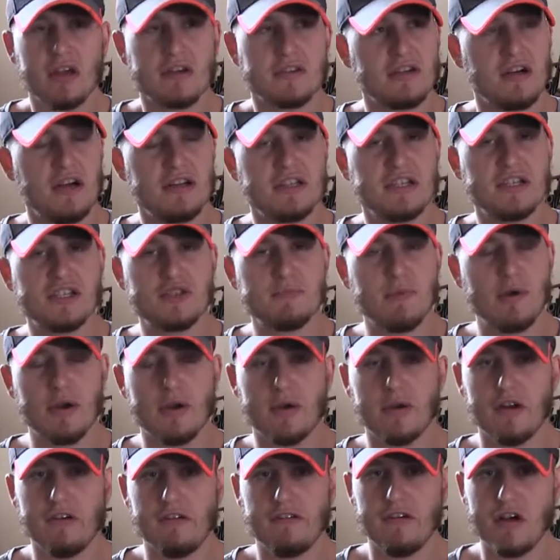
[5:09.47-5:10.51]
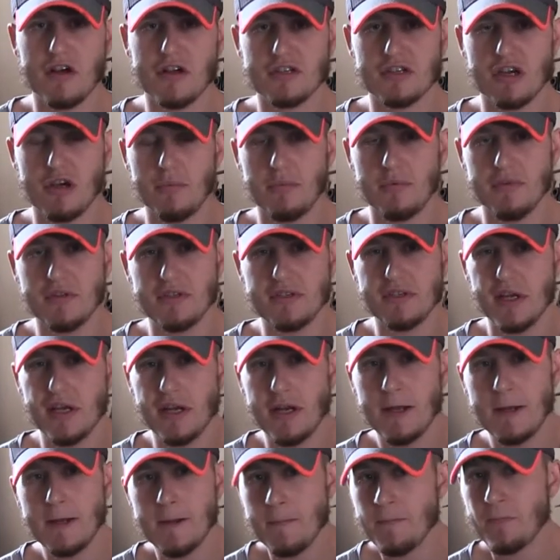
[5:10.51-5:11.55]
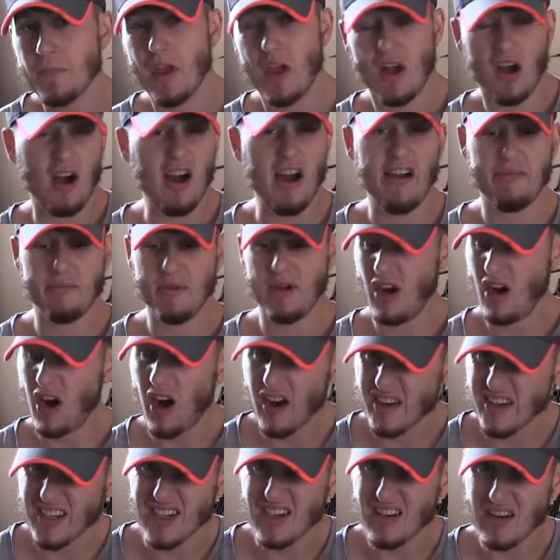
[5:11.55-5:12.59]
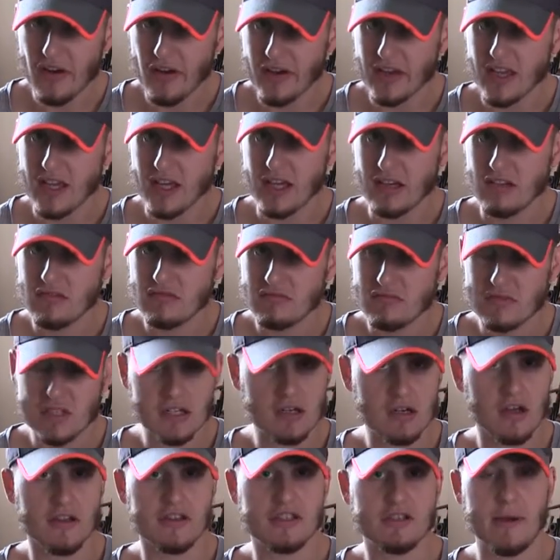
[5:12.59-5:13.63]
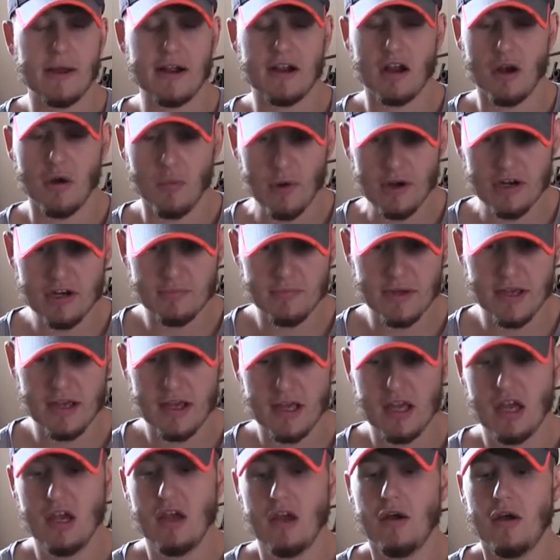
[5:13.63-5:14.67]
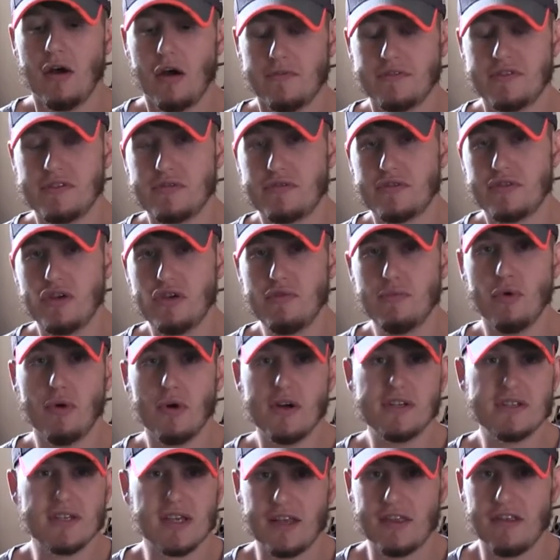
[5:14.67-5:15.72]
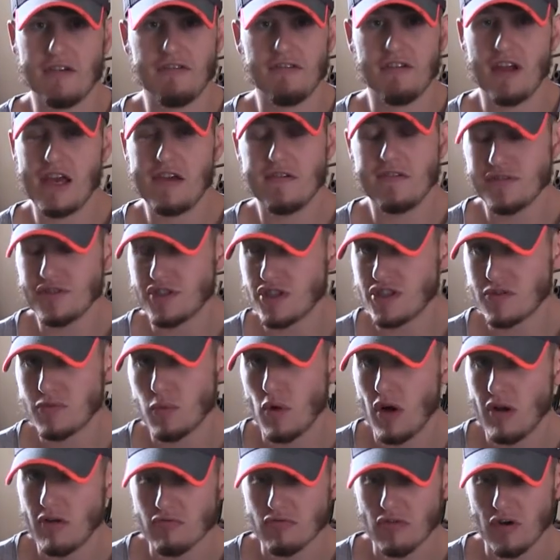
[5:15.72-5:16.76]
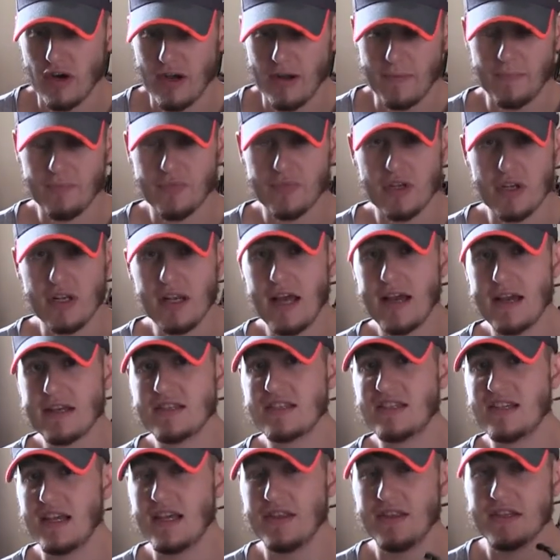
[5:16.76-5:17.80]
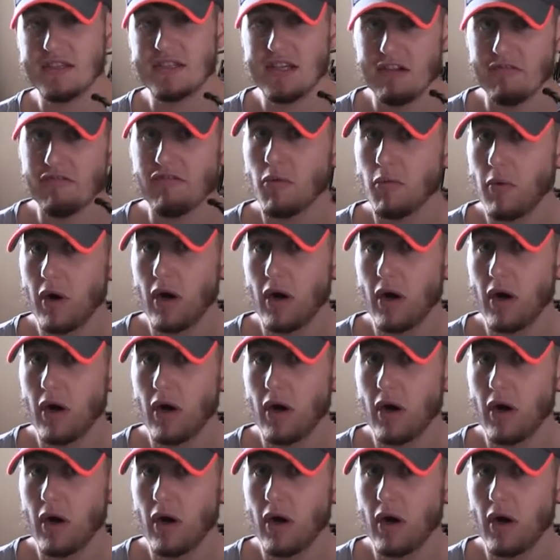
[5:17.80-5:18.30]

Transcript: because I did smoke when I first opened the tin. I have to admit, I didn't like it. Didn't like the tobacco one bit. Obviously it was too moist and the flavours just weren't right. You let it sit in the tin for a